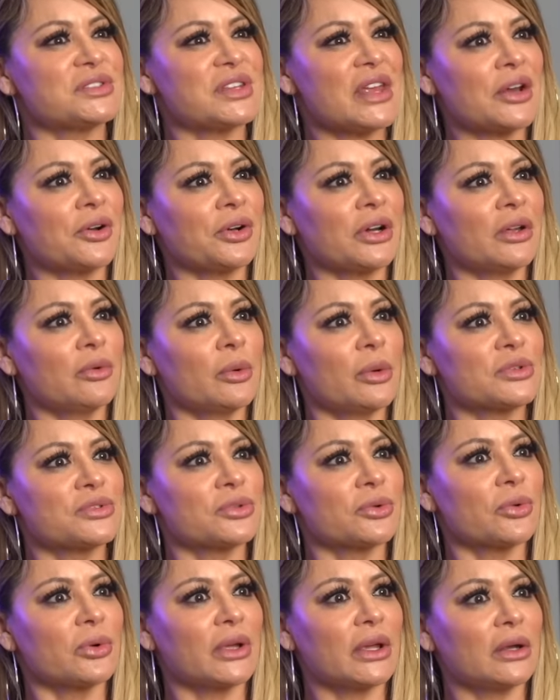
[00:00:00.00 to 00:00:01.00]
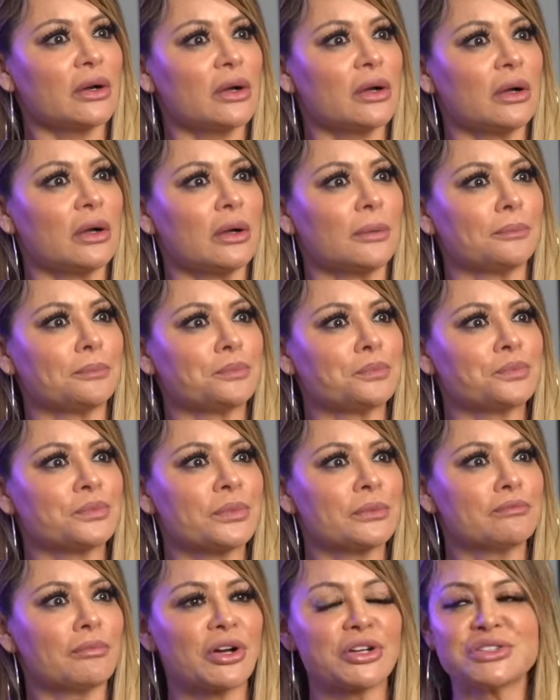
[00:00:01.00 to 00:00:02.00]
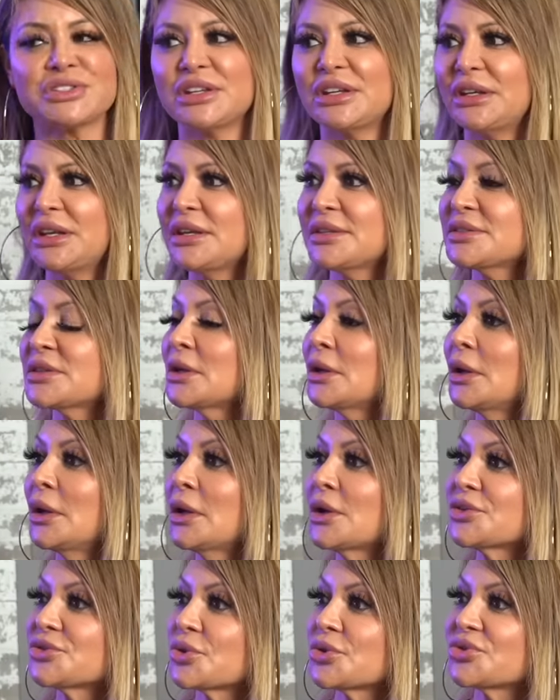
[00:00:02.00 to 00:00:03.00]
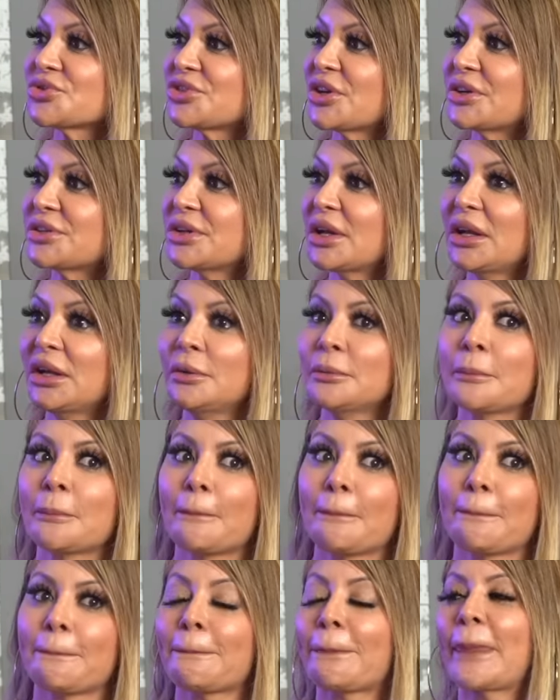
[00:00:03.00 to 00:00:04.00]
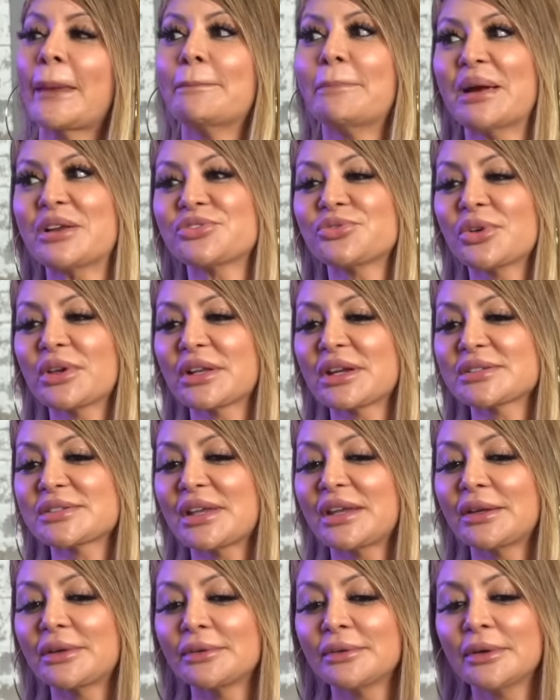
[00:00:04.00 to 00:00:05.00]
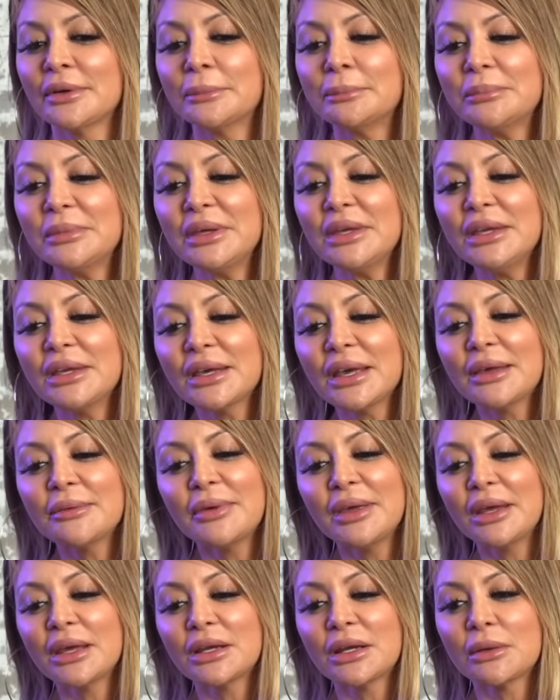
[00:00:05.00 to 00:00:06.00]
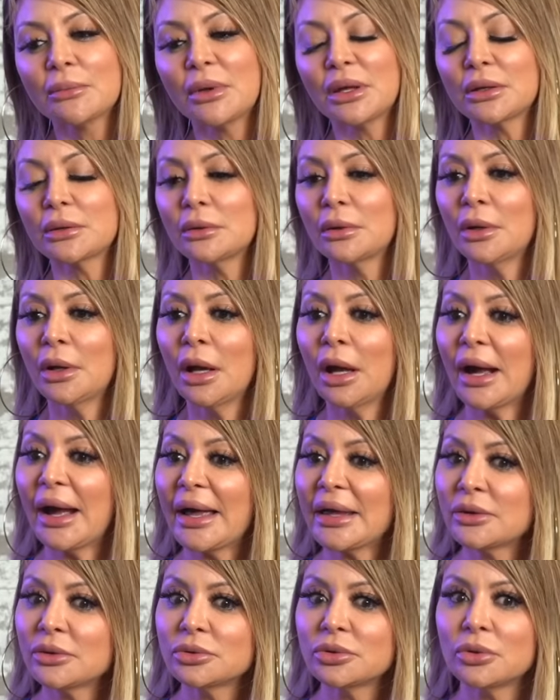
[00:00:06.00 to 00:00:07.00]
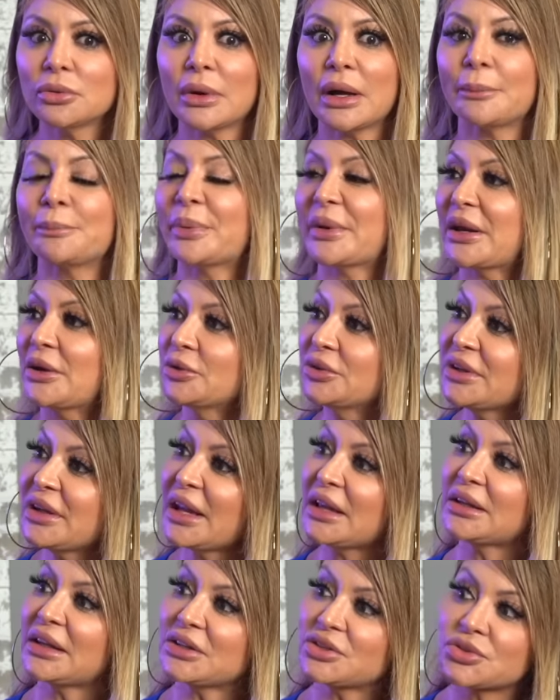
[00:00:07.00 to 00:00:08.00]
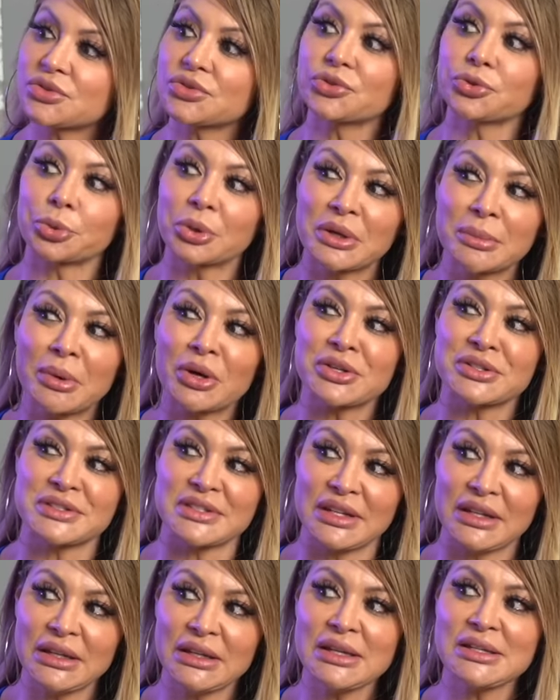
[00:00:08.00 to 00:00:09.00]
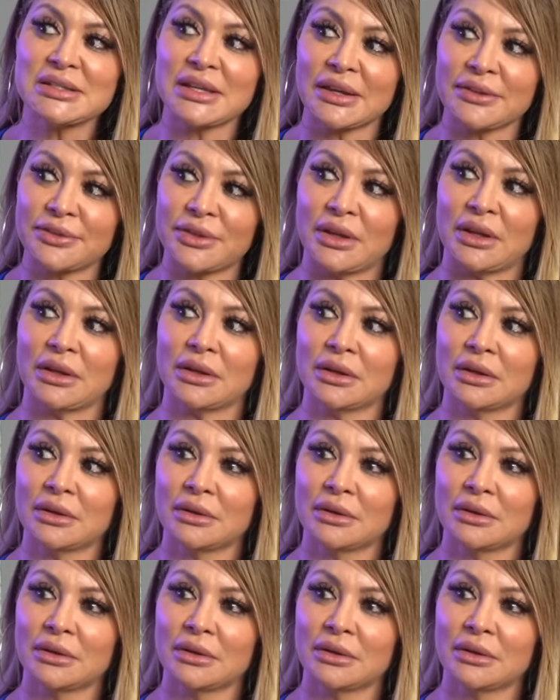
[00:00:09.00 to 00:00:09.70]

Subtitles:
Saturday, we went to go get martinis. Mm-hmm. So yes. Sunday, my suegra's like, mija, venga. And I'm like, I don't know, but I only had like 3 martinis, I think.